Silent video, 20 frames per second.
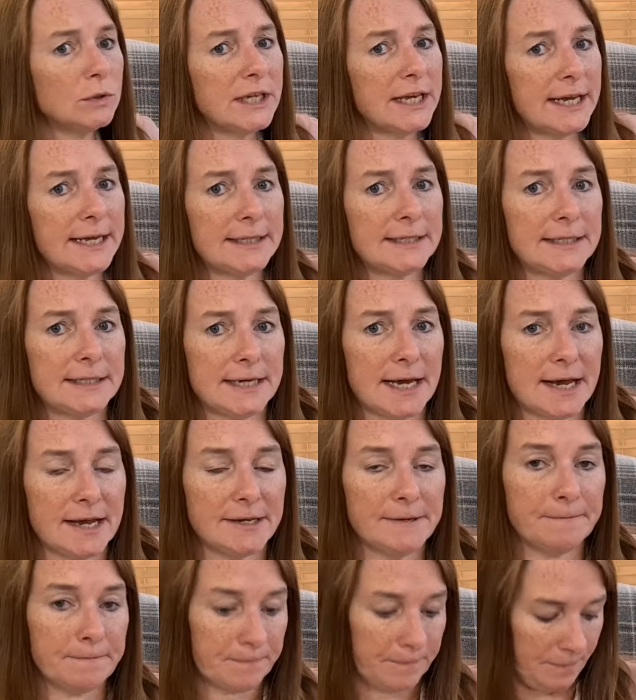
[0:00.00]
here
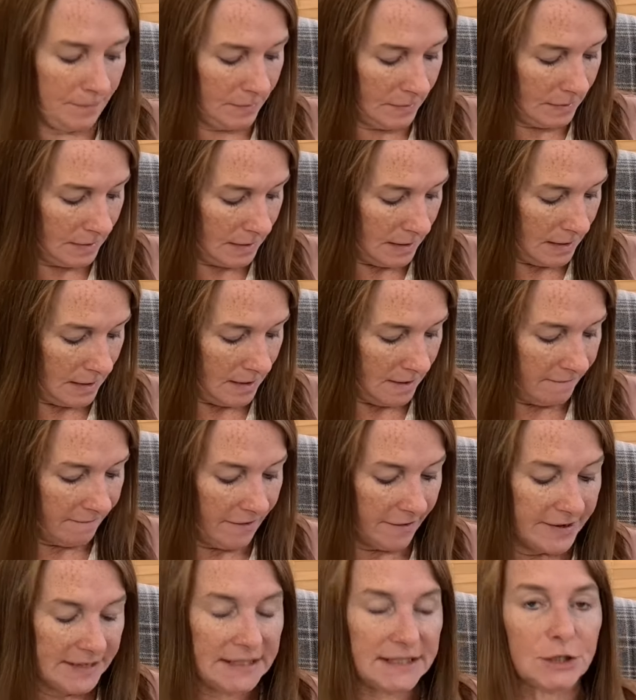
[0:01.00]
today,
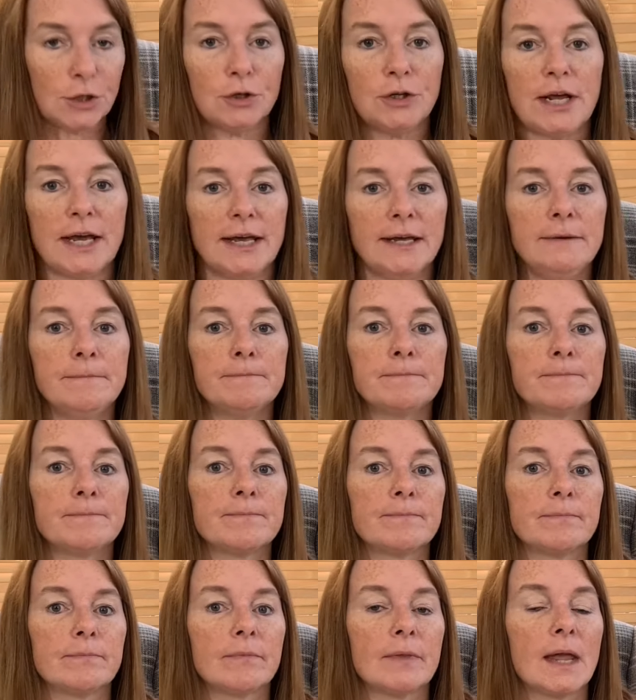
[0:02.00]
very sunny
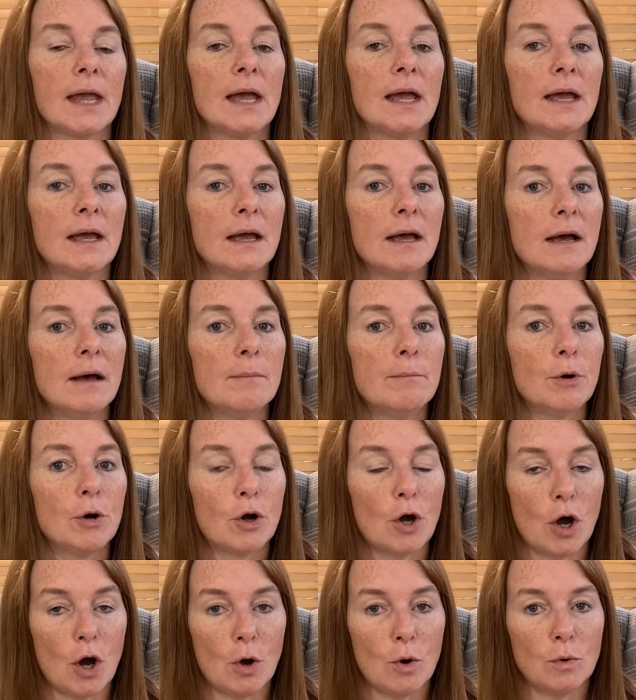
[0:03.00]
but
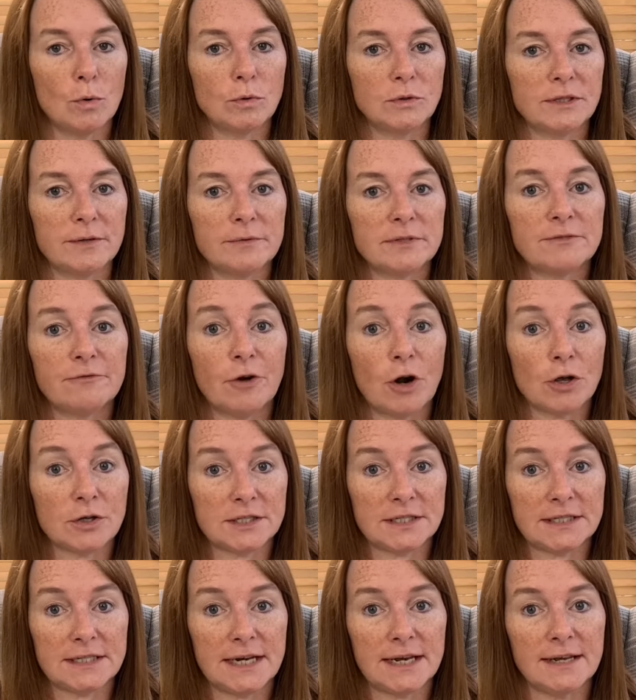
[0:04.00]
cold. It was
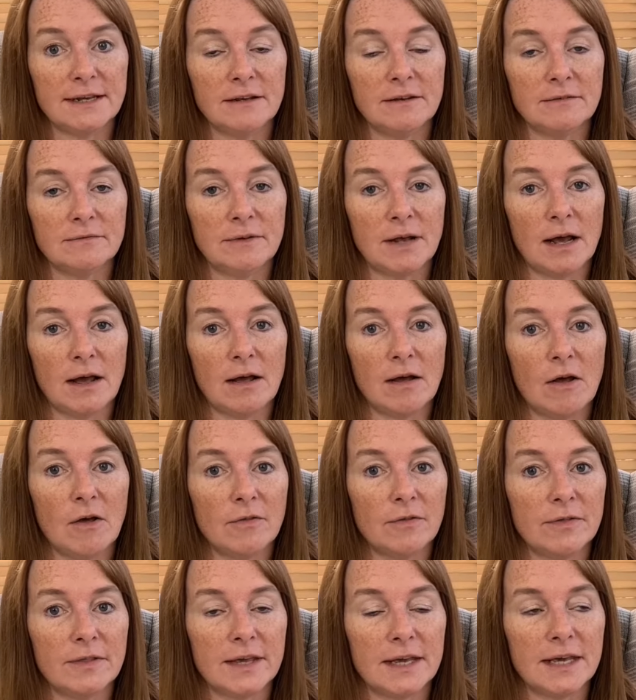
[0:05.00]
frosty
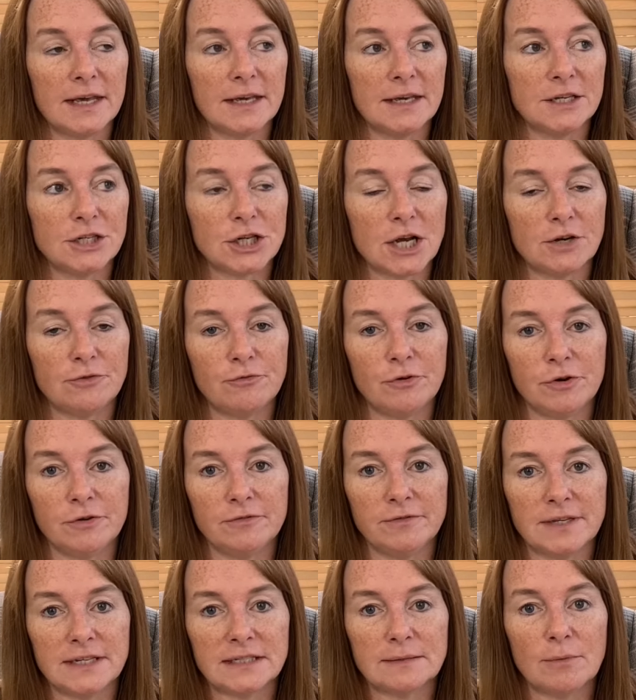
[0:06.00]
on the shed roof
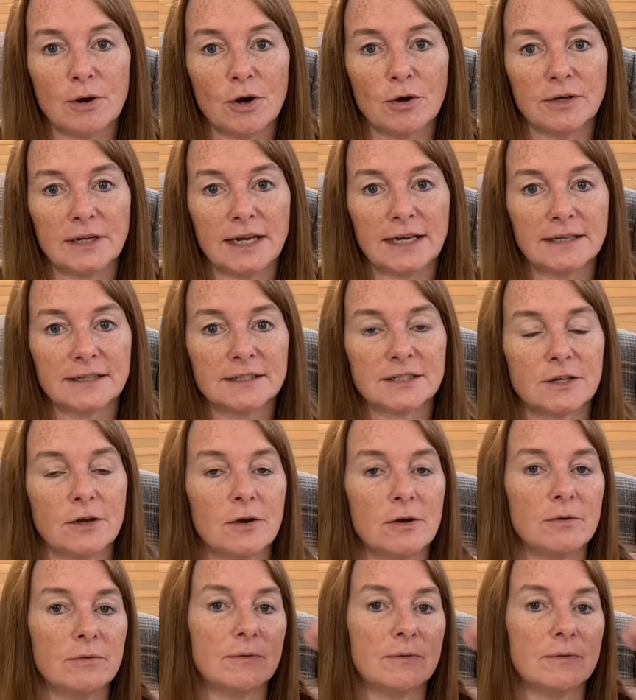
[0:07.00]
this morning, so